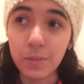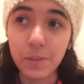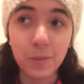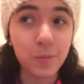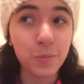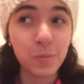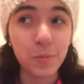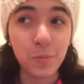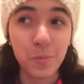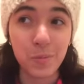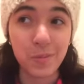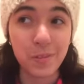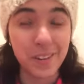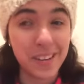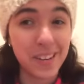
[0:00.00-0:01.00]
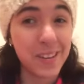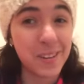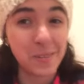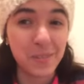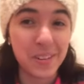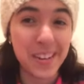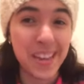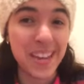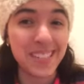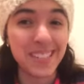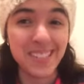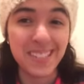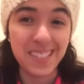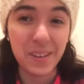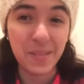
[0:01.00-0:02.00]
Those were pretty good
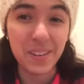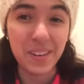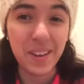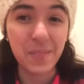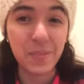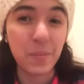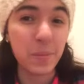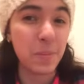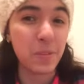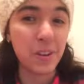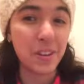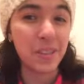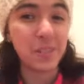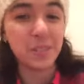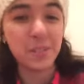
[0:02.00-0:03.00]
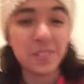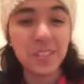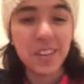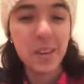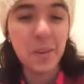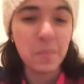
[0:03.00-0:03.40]
reactions that we got from the prank calls.